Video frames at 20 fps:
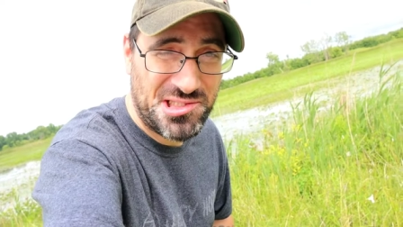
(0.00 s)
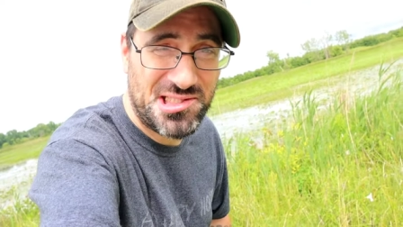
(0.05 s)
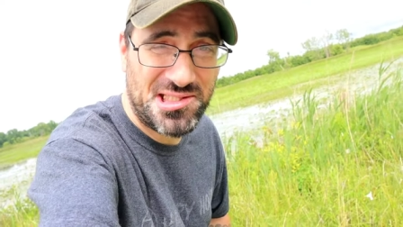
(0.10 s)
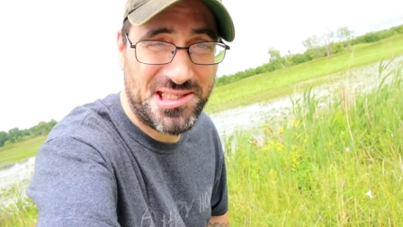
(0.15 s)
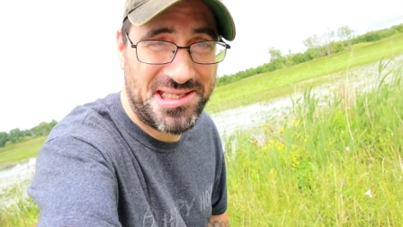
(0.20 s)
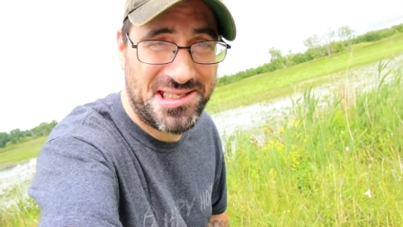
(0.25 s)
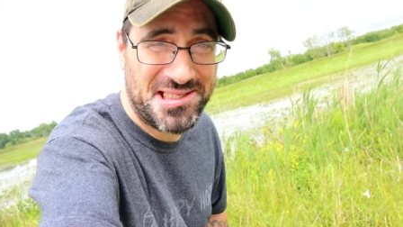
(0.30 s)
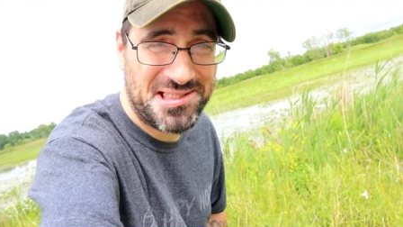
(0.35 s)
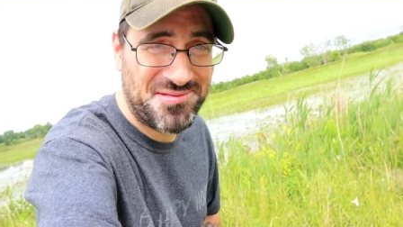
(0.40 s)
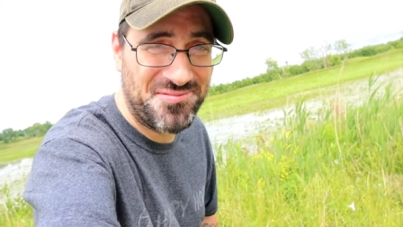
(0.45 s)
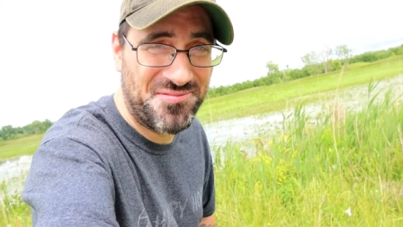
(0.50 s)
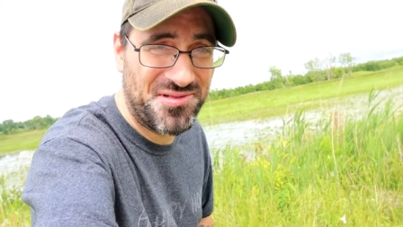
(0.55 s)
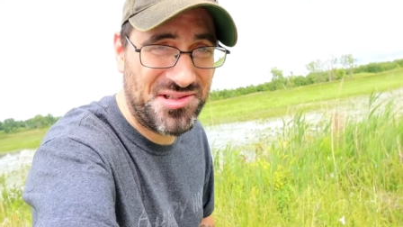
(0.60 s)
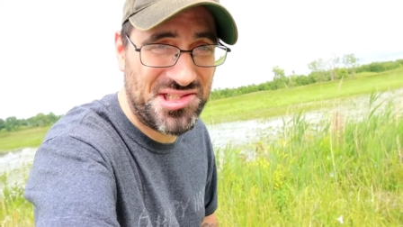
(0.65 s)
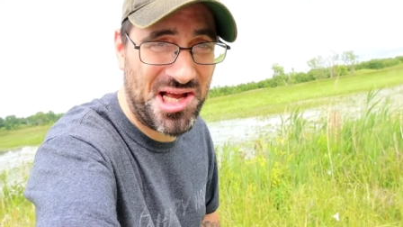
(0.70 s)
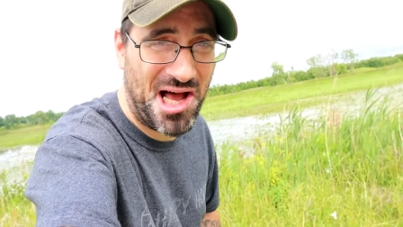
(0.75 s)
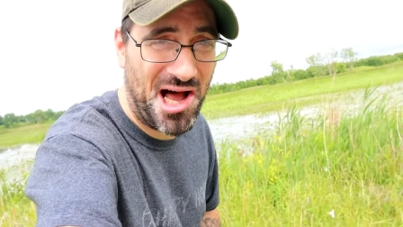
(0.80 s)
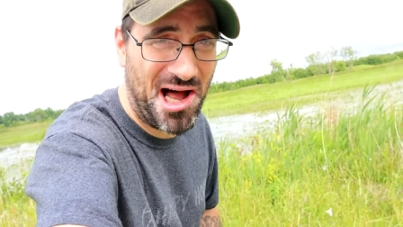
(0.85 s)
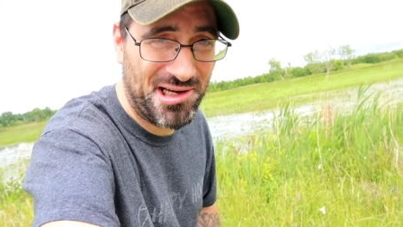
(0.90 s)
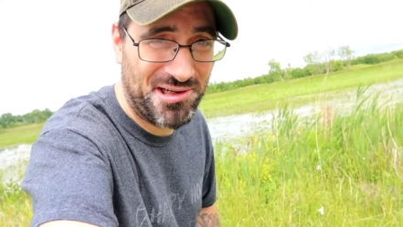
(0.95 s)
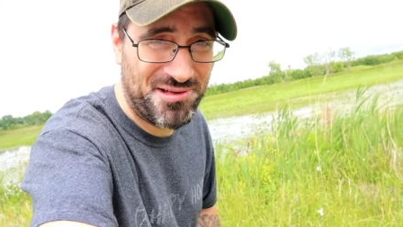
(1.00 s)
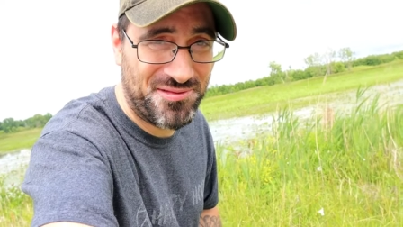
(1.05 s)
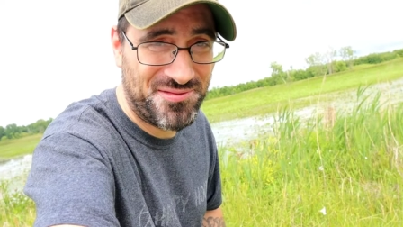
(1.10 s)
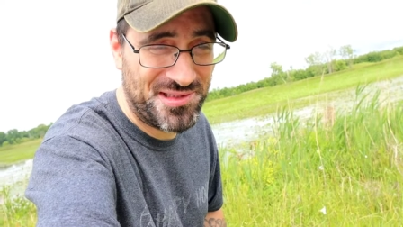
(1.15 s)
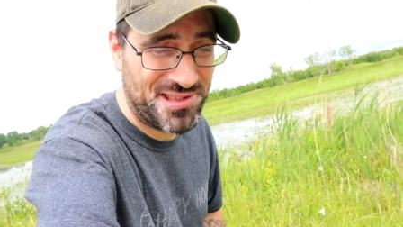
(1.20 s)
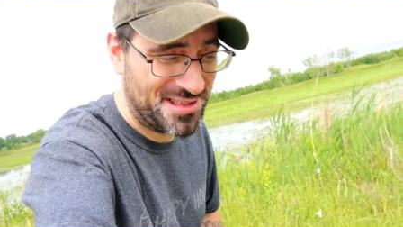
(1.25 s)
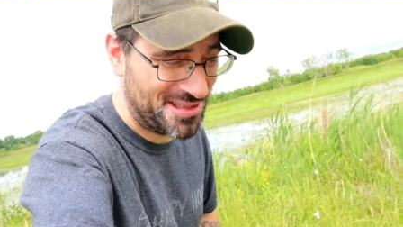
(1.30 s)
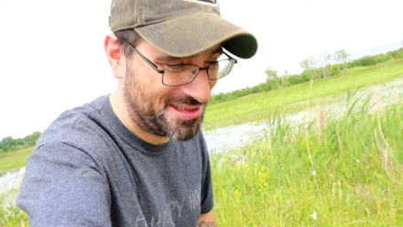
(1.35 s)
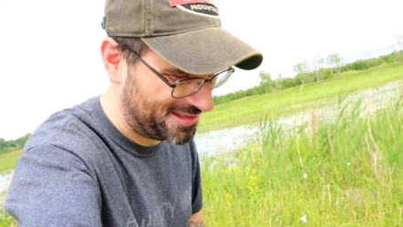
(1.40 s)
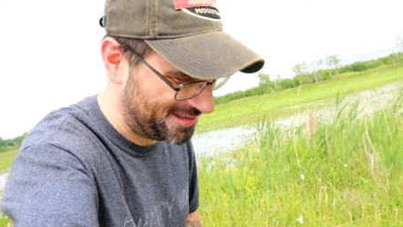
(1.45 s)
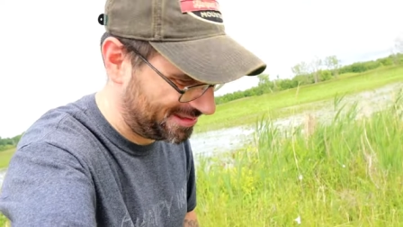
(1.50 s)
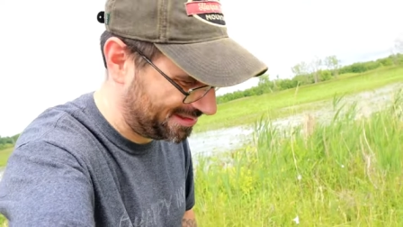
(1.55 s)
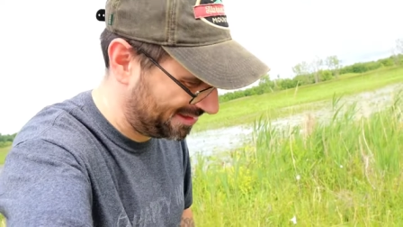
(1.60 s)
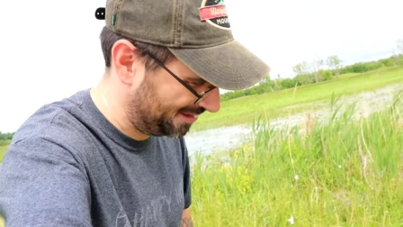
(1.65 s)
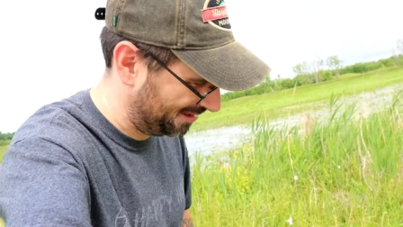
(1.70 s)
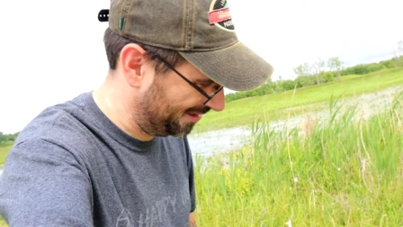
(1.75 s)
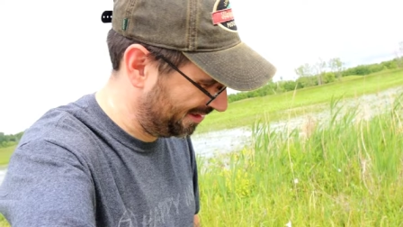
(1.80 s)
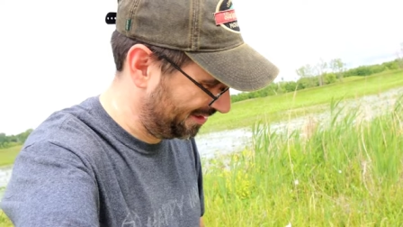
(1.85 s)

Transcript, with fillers: just to get some photography and